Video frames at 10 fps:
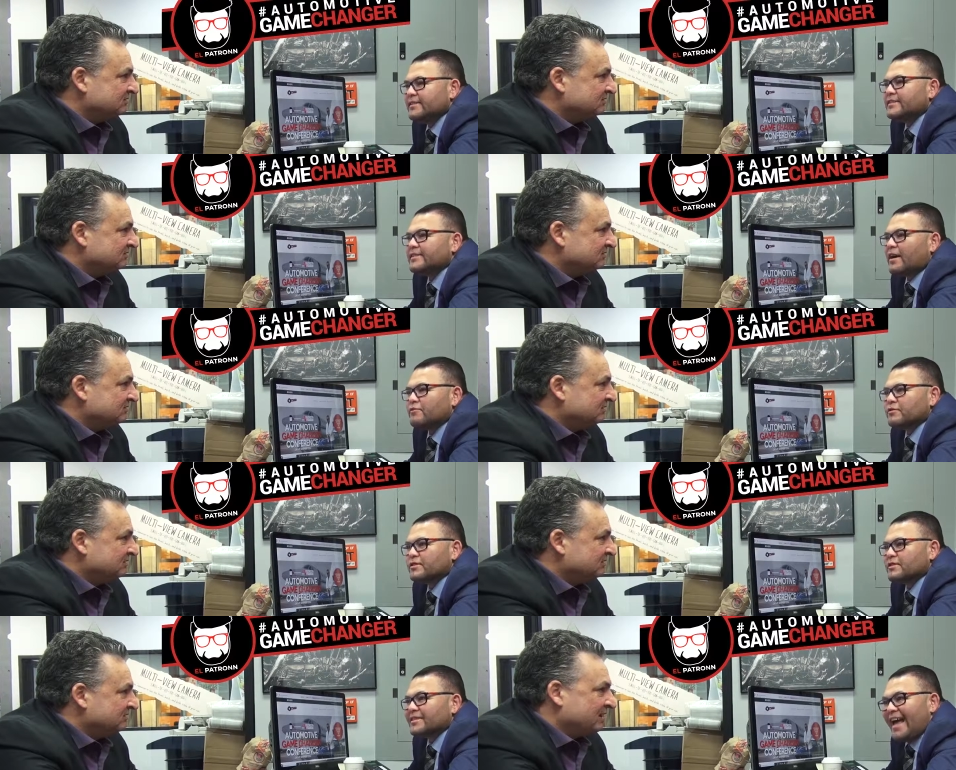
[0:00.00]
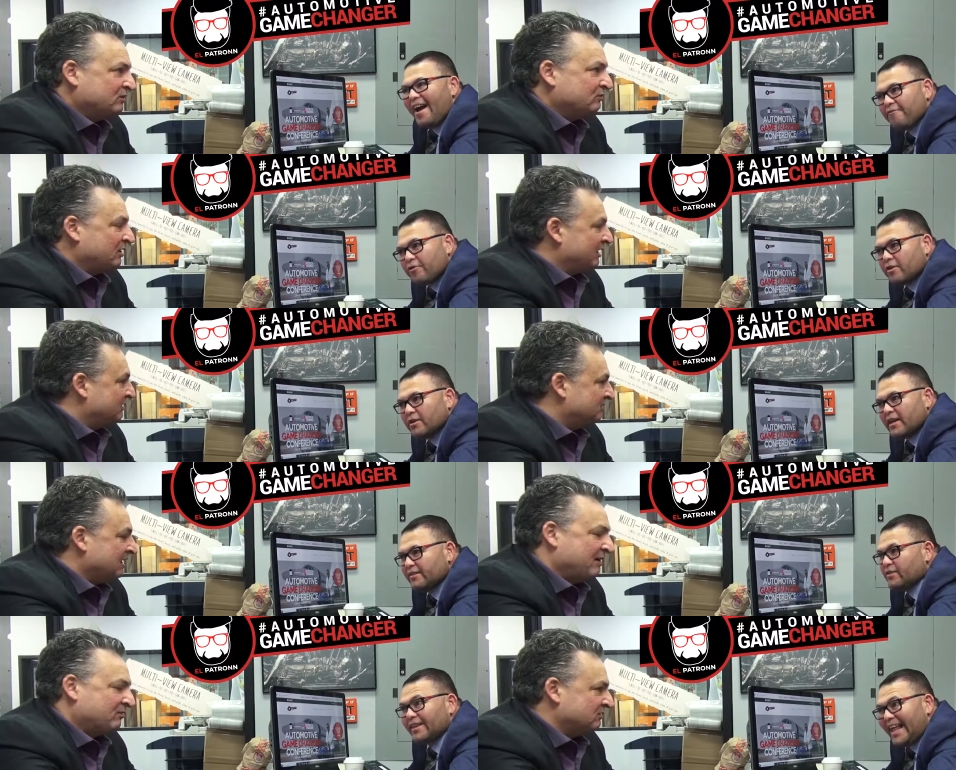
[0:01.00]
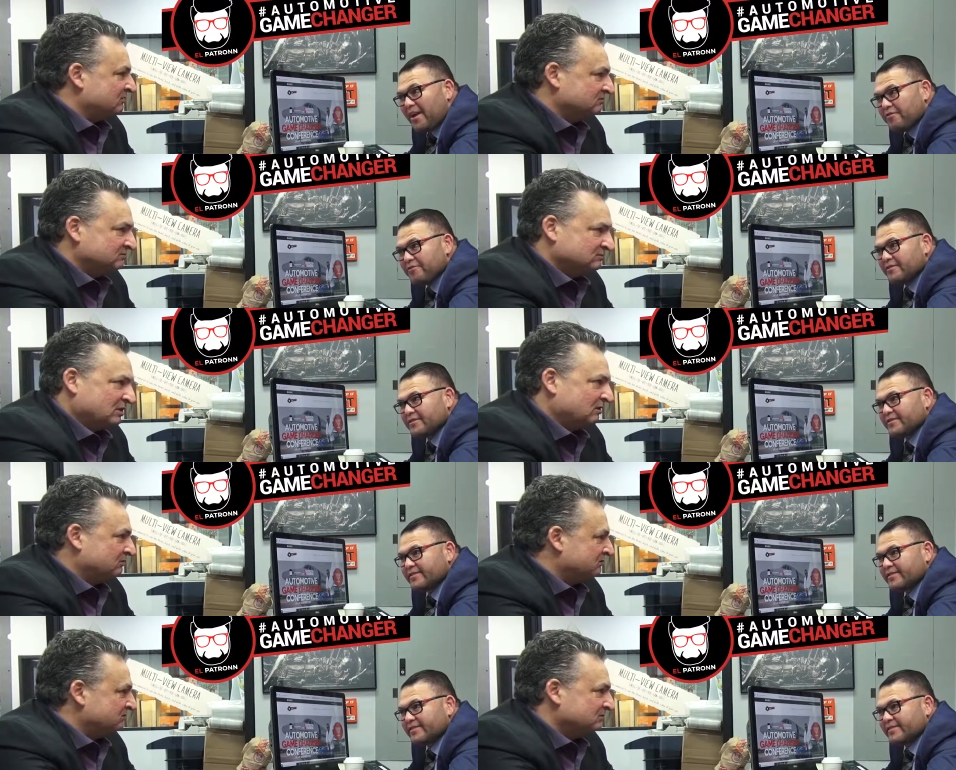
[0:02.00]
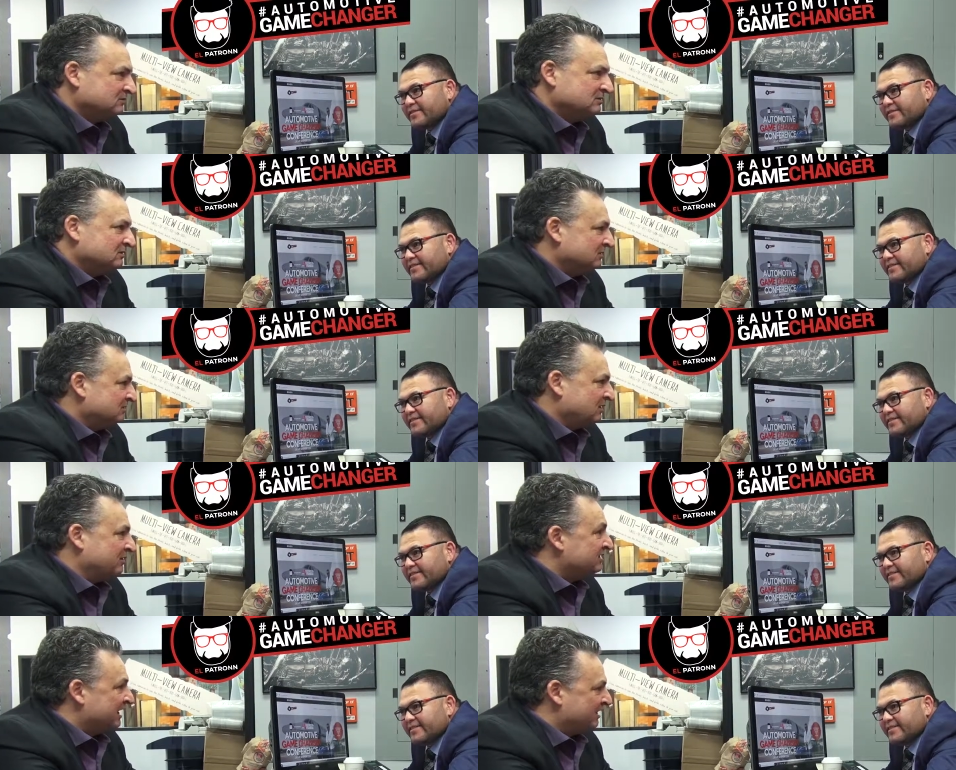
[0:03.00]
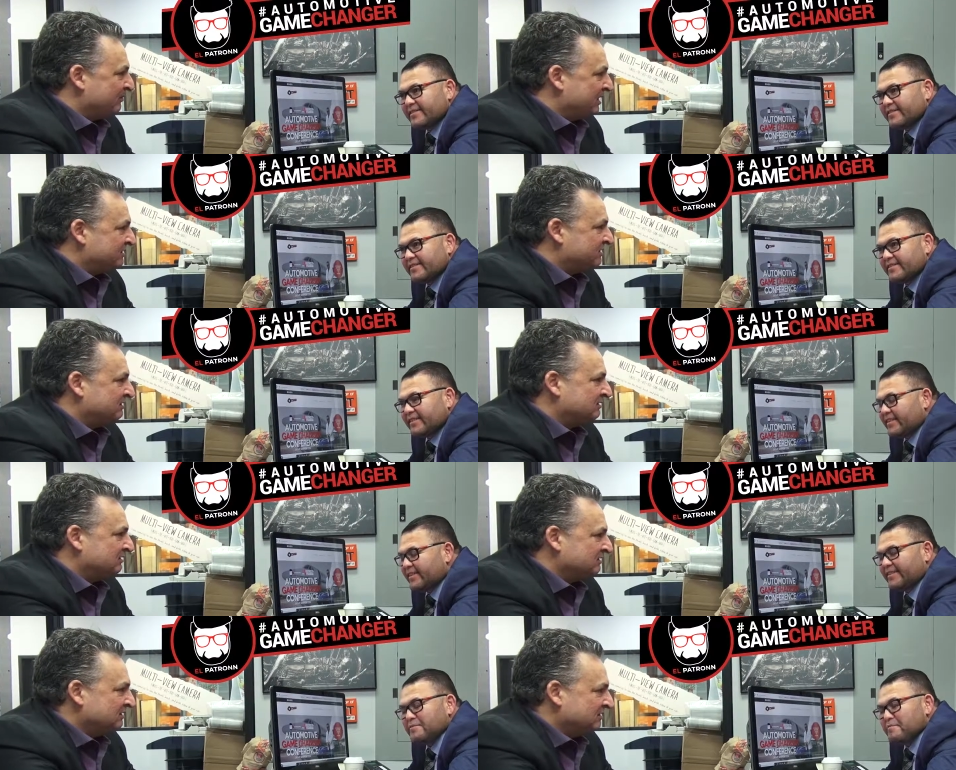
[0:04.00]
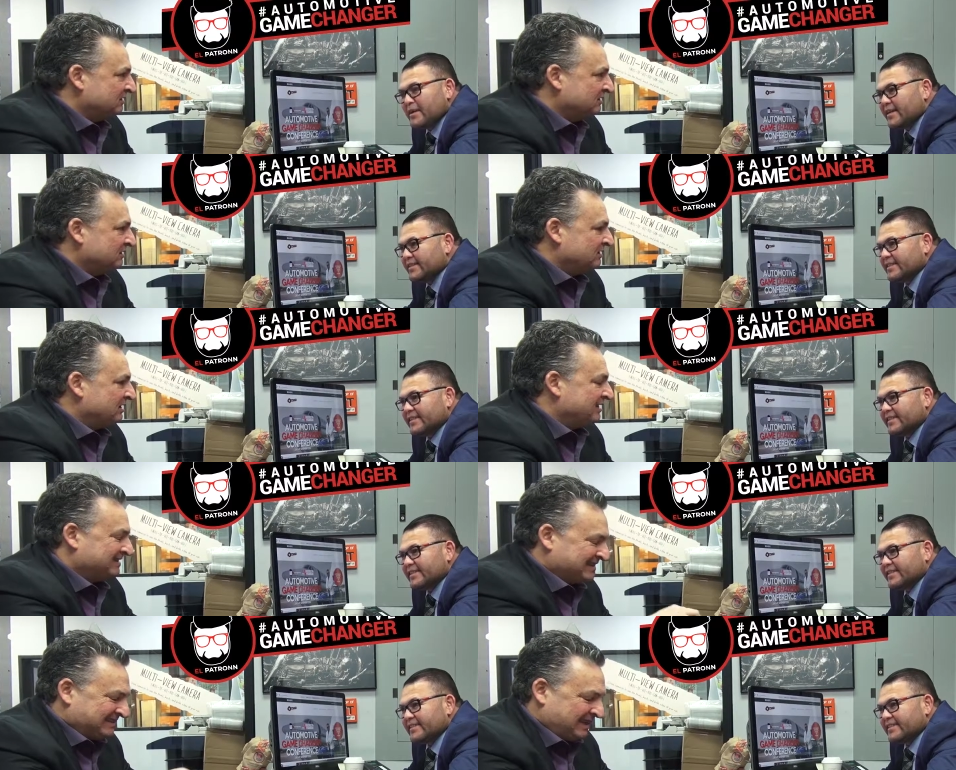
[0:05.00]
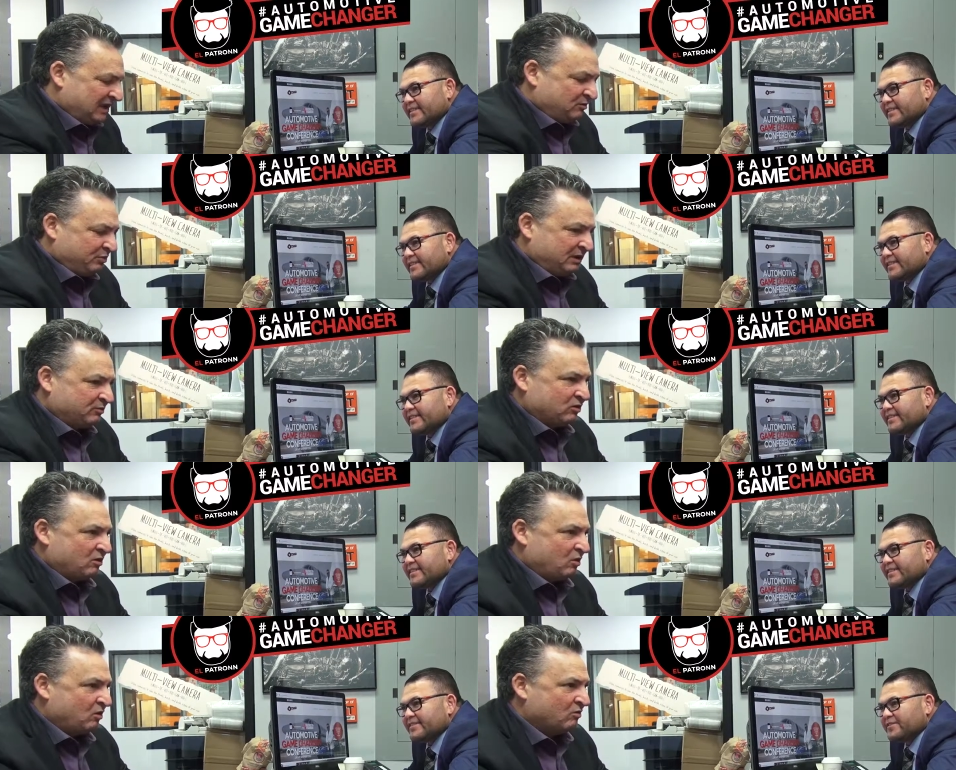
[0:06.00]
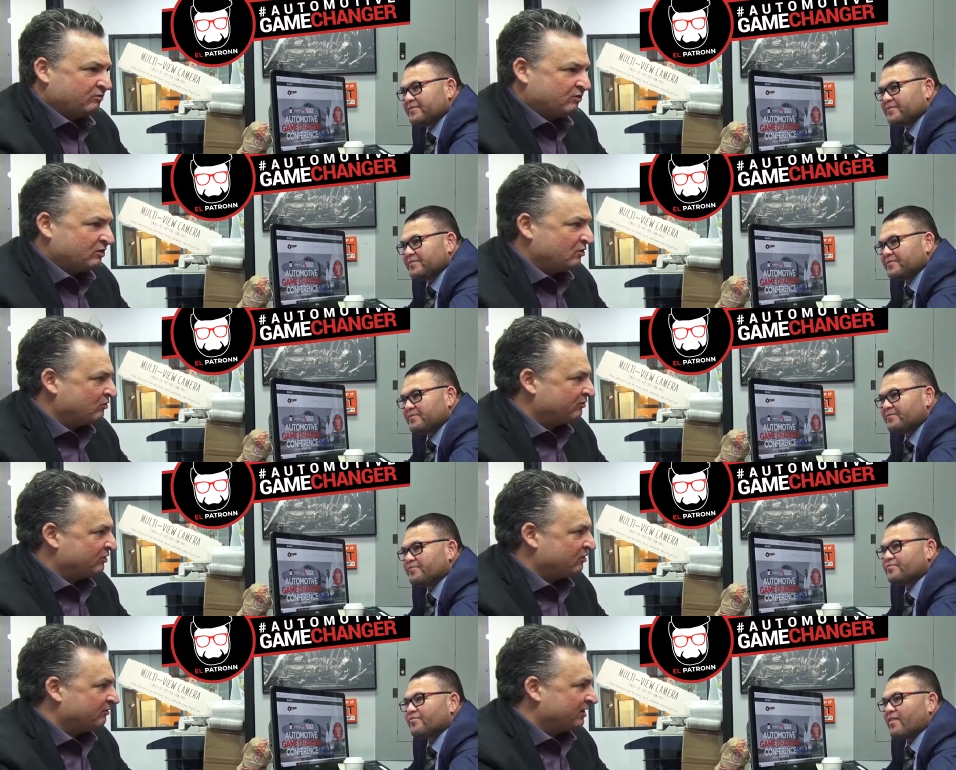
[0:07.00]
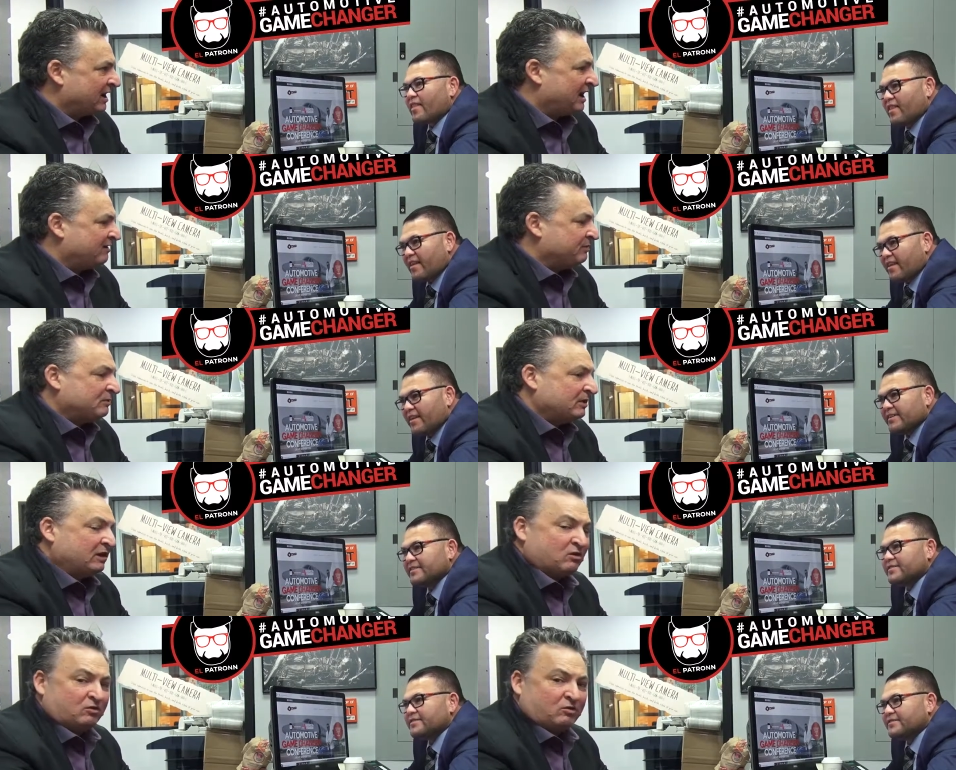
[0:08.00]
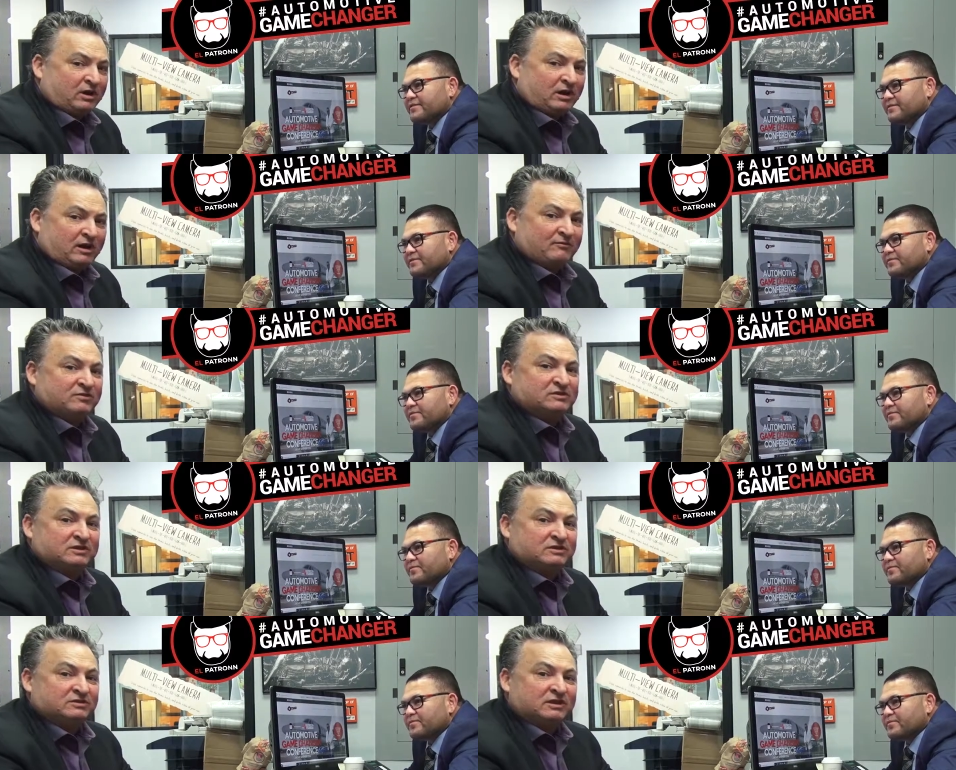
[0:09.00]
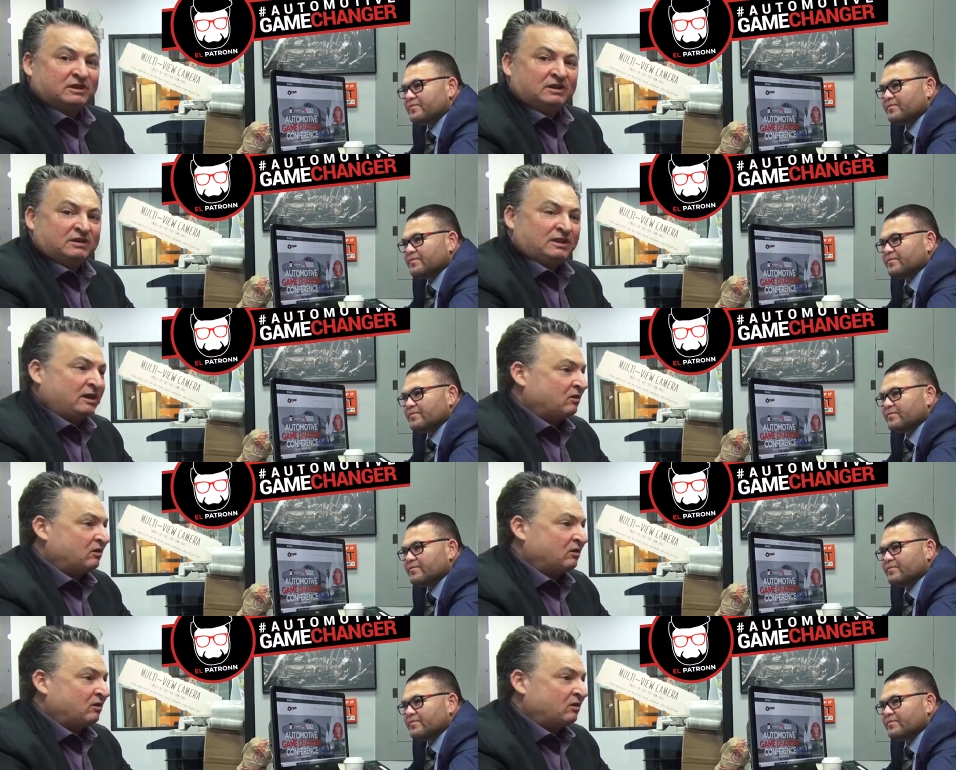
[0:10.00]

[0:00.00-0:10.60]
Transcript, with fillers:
Speaker 1: to these conferences
Speaker 2: they ever in ever. their life. No. No, isn't that amazing?
Speaker 1: It's amazing.
Speaker 2: It's the same people go over and over and over again. I have people that go to our conferences that